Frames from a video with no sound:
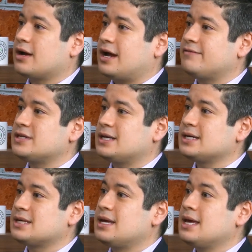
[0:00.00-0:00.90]
Archives.
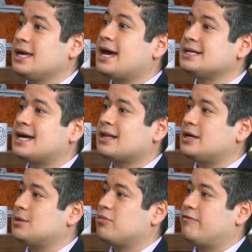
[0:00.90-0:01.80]
Yeah,
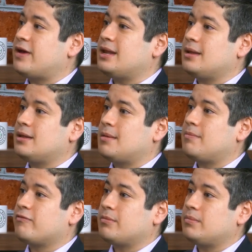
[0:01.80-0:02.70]
exactly, to prevent
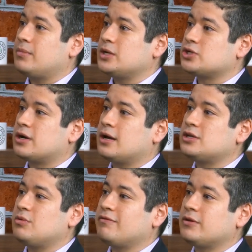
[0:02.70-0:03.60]
them from exerting
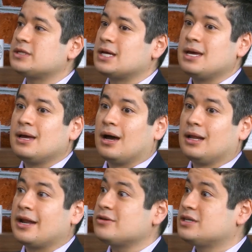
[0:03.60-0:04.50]
undue influence.
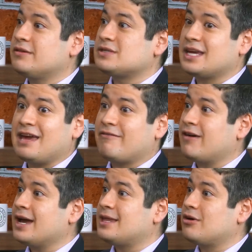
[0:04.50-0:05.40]
A lot of those gifts they can't
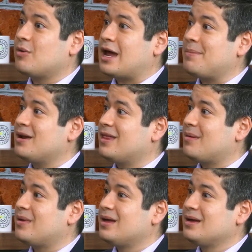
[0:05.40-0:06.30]
find. They don't know what happened to
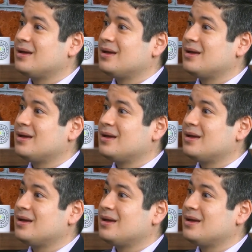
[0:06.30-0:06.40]
them.